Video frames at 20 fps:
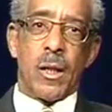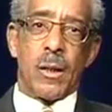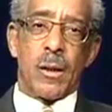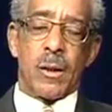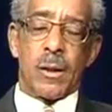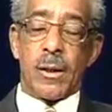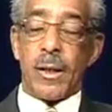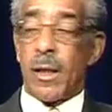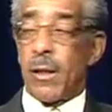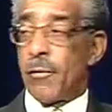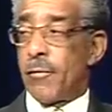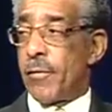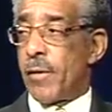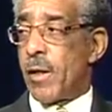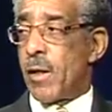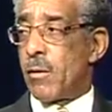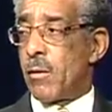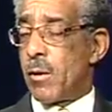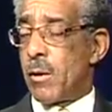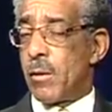
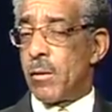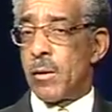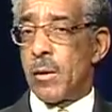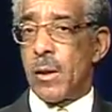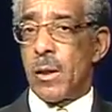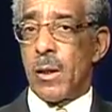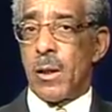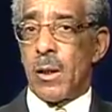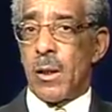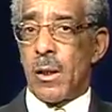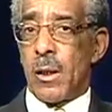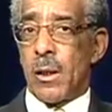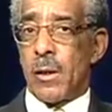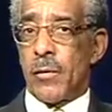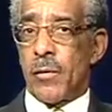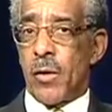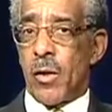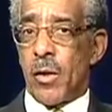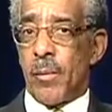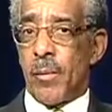Telefaro is
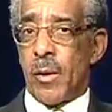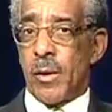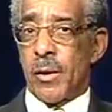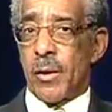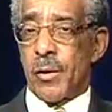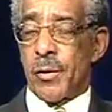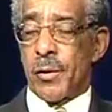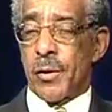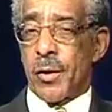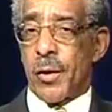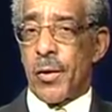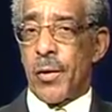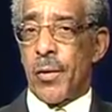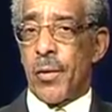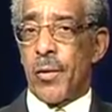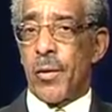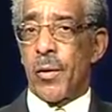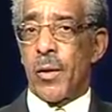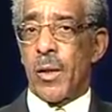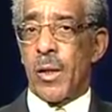very much
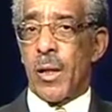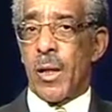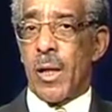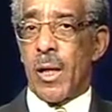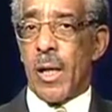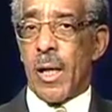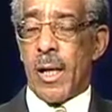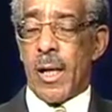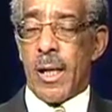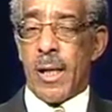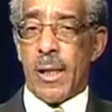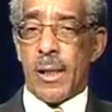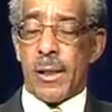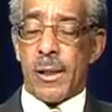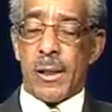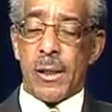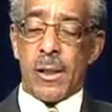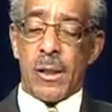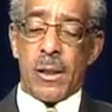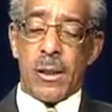concerned,
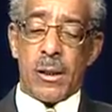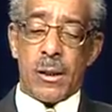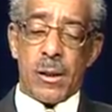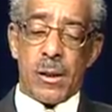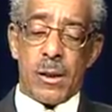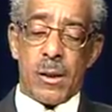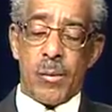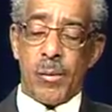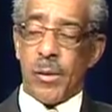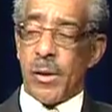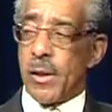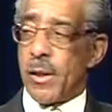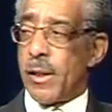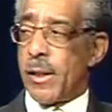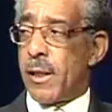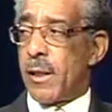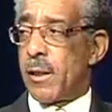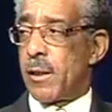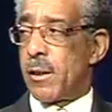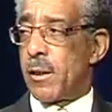as is Assemblyman
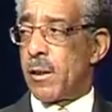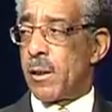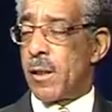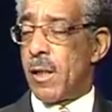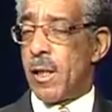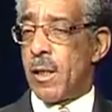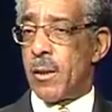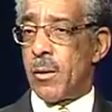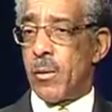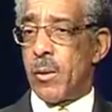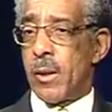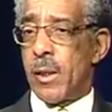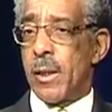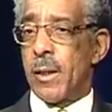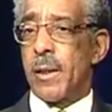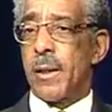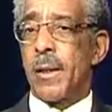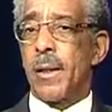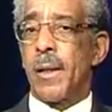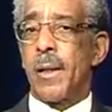Singleton Conaway,
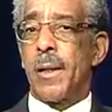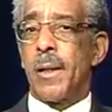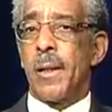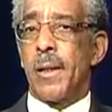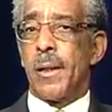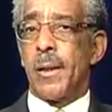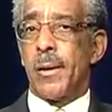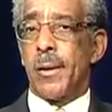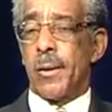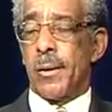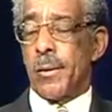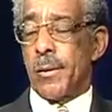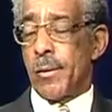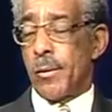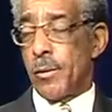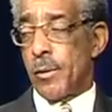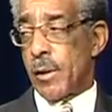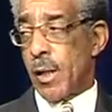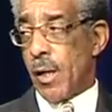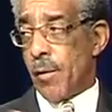
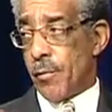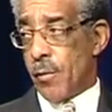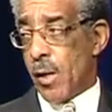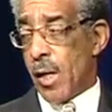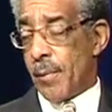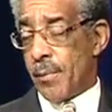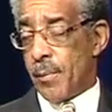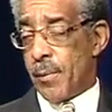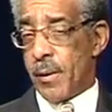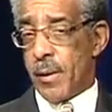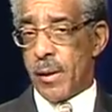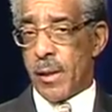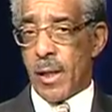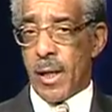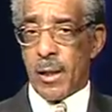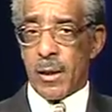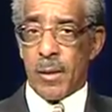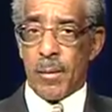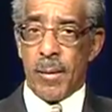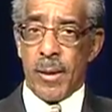who's happened to be a
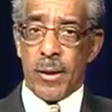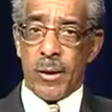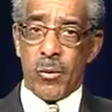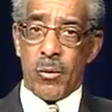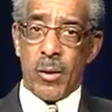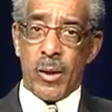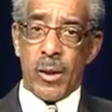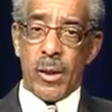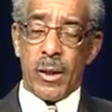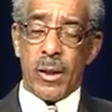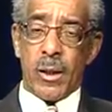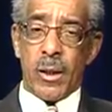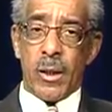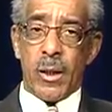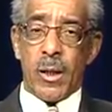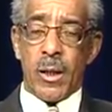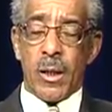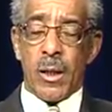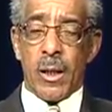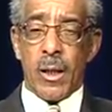doctor, by the way,
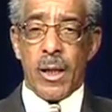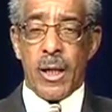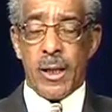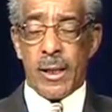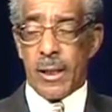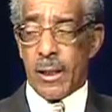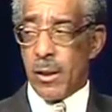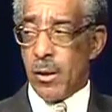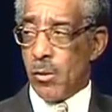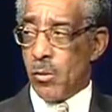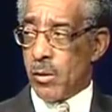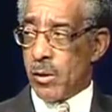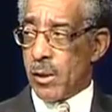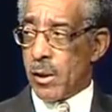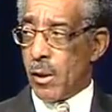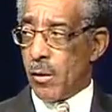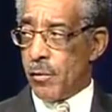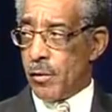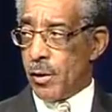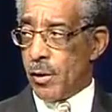in that whole
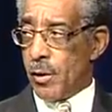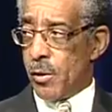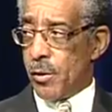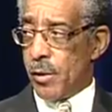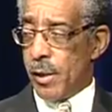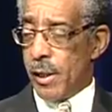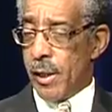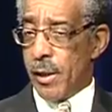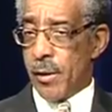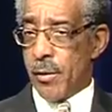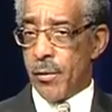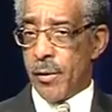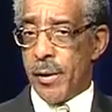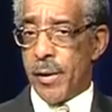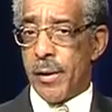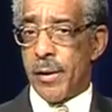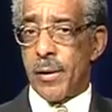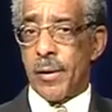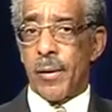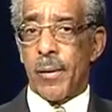South Jersey area.